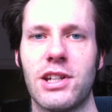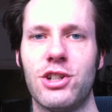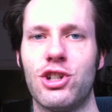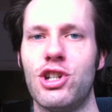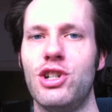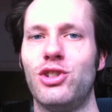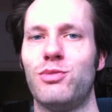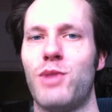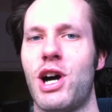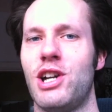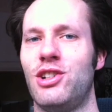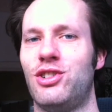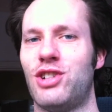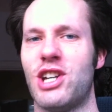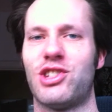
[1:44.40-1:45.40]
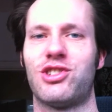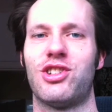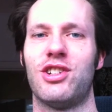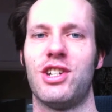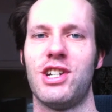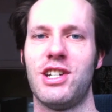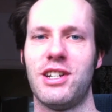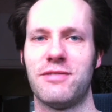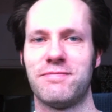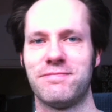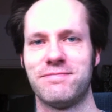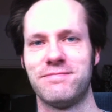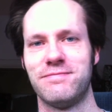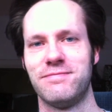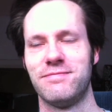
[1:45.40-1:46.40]
It is my destiny!
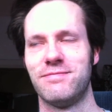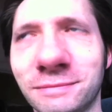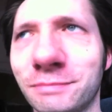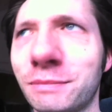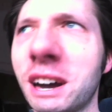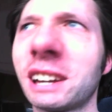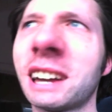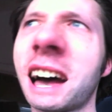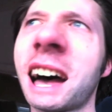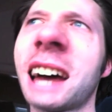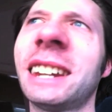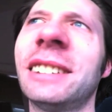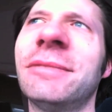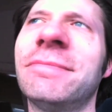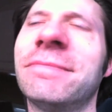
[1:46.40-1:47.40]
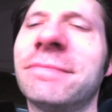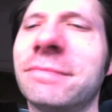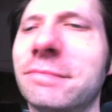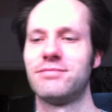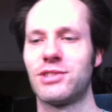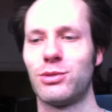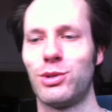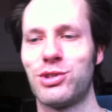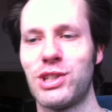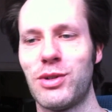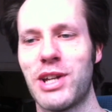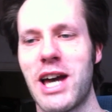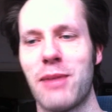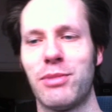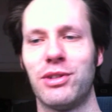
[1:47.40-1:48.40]
Big head! So we'll see
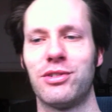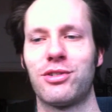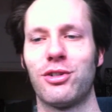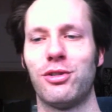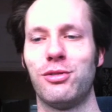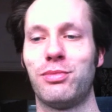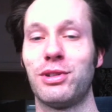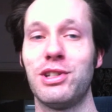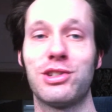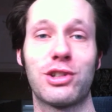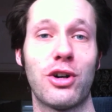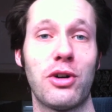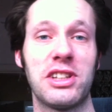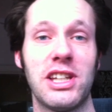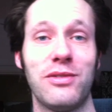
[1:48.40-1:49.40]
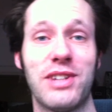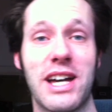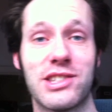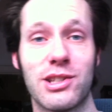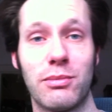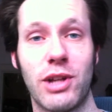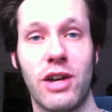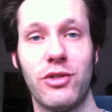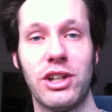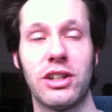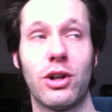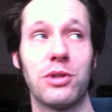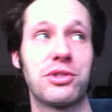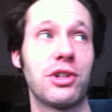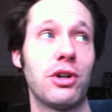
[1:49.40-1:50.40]
what happens. So please go and give that some
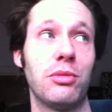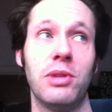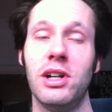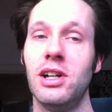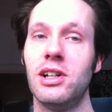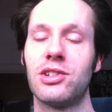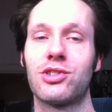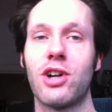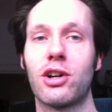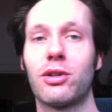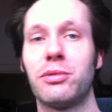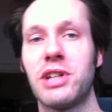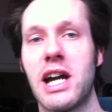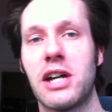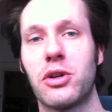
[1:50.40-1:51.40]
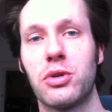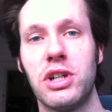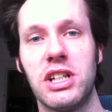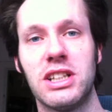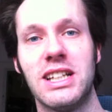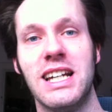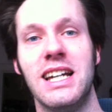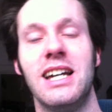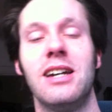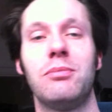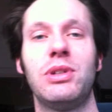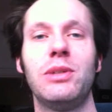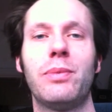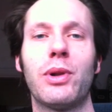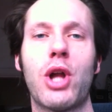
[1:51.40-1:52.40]
loving. Also, Stockholm Gathering,
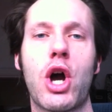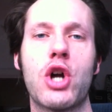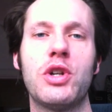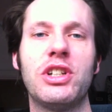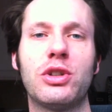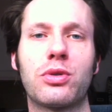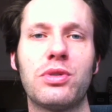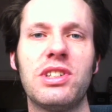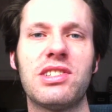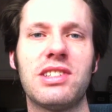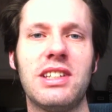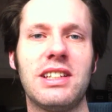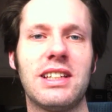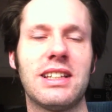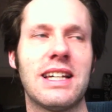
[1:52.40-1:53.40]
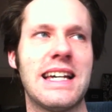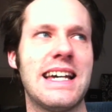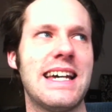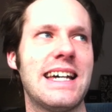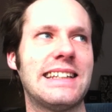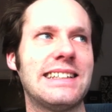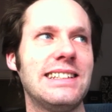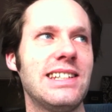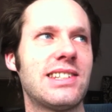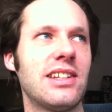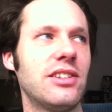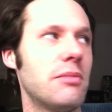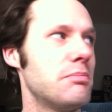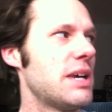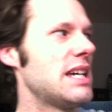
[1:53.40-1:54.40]
people are increasing, at least
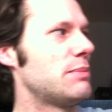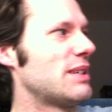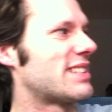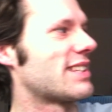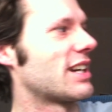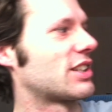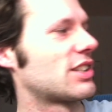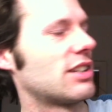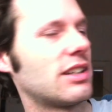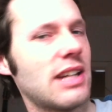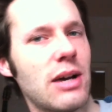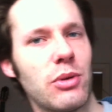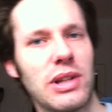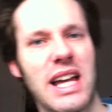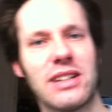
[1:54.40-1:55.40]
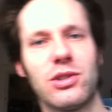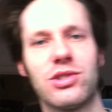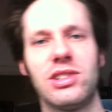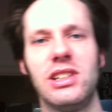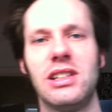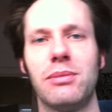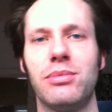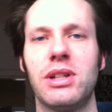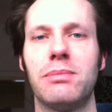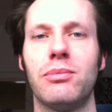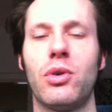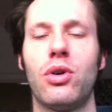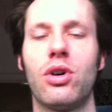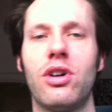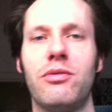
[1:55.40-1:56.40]
in the maybe section. I would like to see a bit
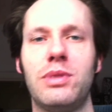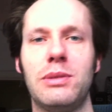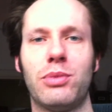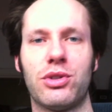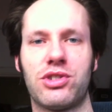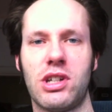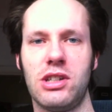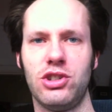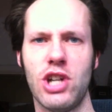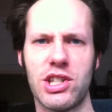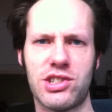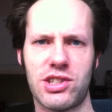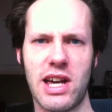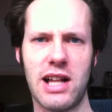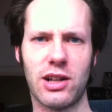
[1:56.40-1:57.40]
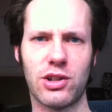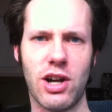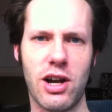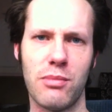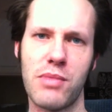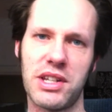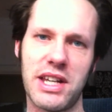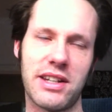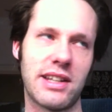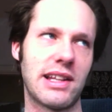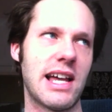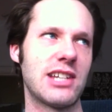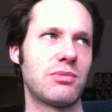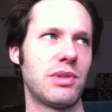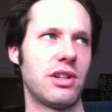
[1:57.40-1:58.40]
more people saying, yes, I'll come! And then at
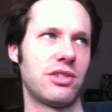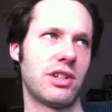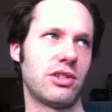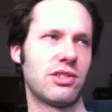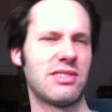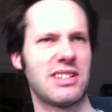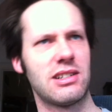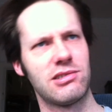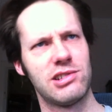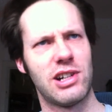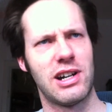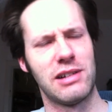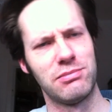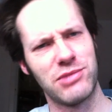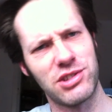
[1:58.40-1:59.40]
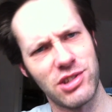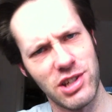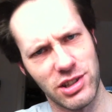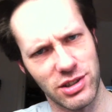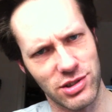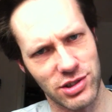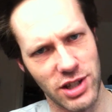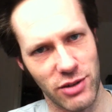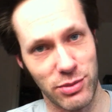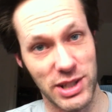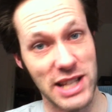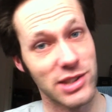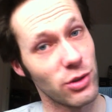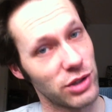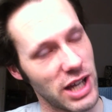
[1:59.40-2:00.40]
the last minute, they'll, you know, I'm sick and stuff.
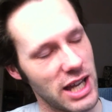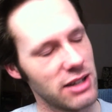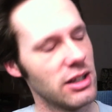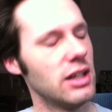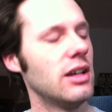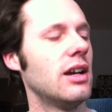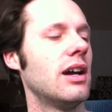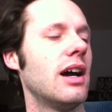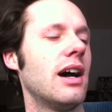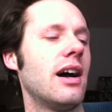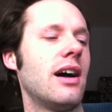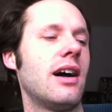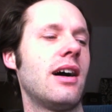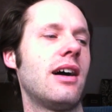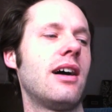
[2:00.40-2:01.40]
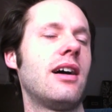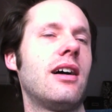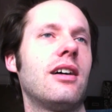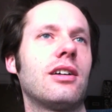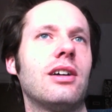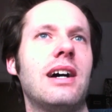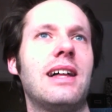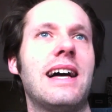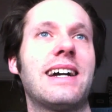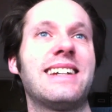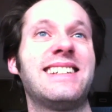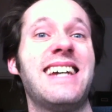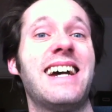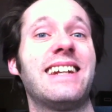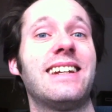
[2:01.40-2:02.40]
But that's okay.
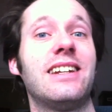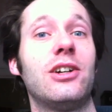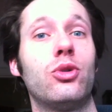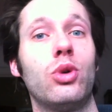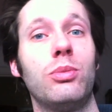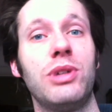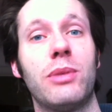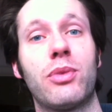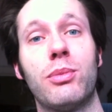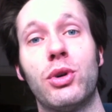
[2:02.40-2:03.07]
Again, there will be a